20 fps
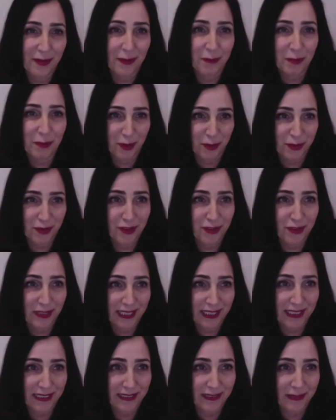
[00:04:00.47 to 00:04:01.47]
approach
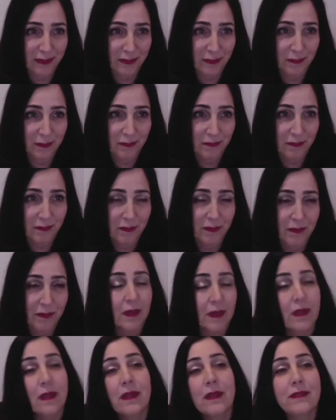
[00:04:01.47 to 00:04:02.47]
unique.
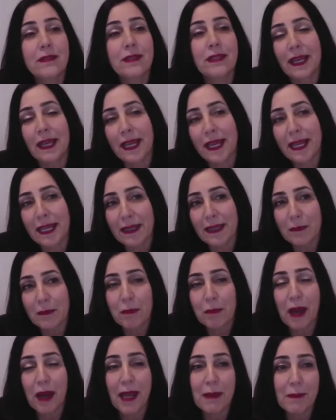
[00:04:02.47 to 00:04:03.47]
Today,
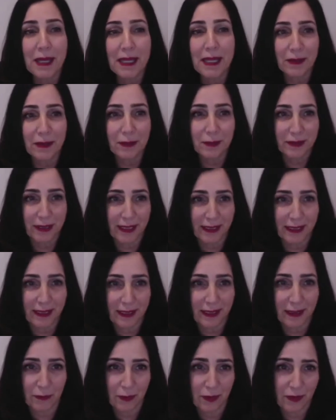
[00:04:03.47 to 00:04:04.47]
biomedical data
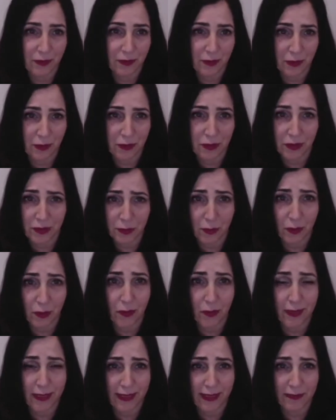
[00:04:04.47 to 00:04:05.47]
and research is
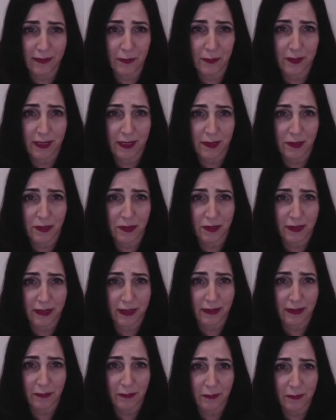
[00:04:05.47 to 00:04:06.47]
growing
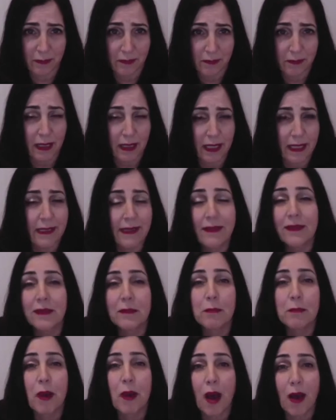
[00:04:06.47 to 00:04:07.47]
exponentially, and it is
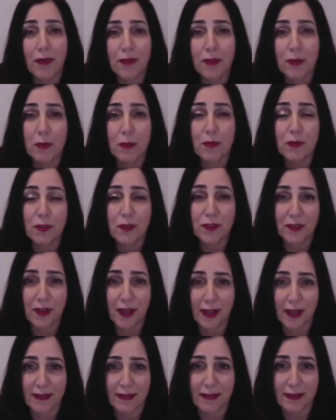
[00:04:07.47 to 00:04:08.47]
impossible for
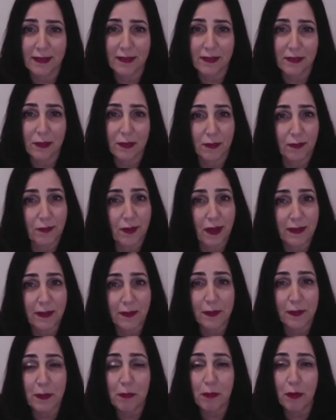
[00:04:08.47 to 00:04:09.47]
scientists to
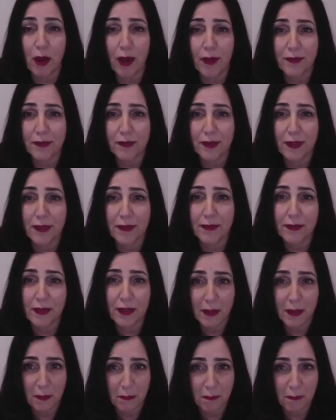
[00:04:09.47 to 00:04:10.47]
effectively process,
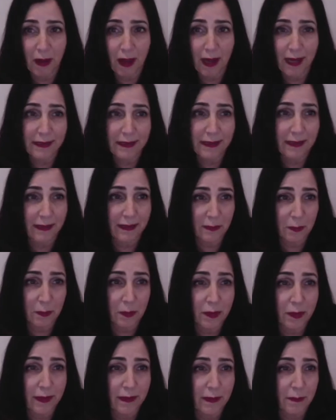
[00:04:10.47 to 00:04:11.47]
mine, and
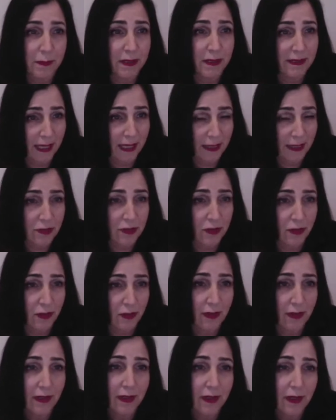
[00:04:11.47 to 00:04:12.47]
exploit the potential
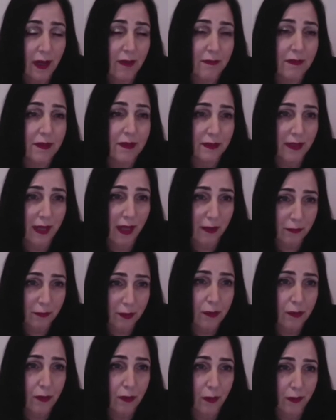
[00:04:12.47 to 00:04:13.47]
of this ever
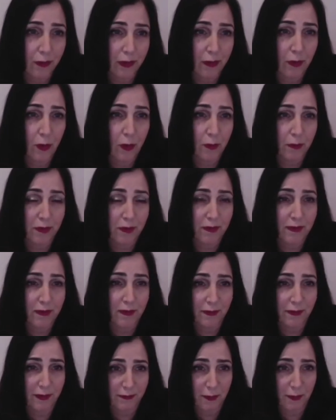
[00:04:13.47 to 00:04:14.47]
growing corpus of
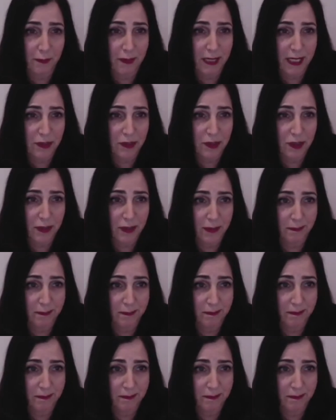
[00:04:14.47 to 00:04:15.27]
information.